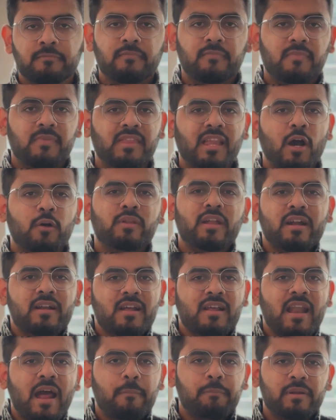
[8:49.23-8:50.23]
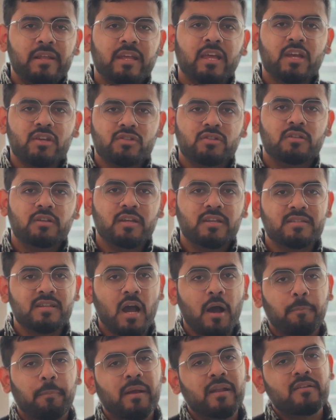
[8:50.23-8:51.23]
Now that our application is
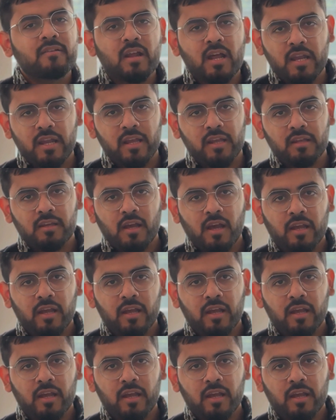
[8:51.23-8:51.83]
up and running,